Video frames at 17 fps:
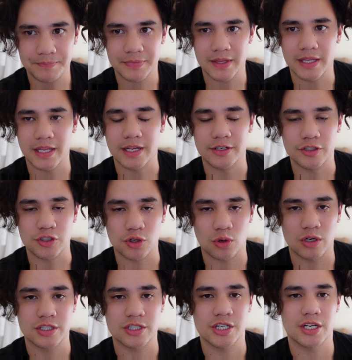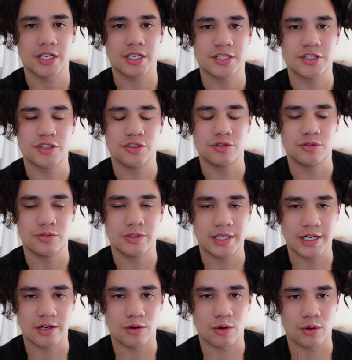and then Georgia to
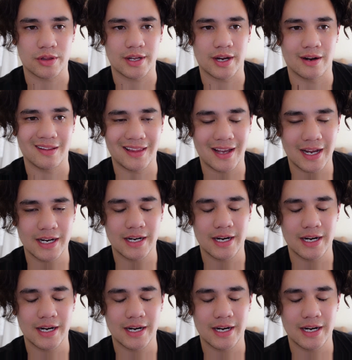here, North Carolina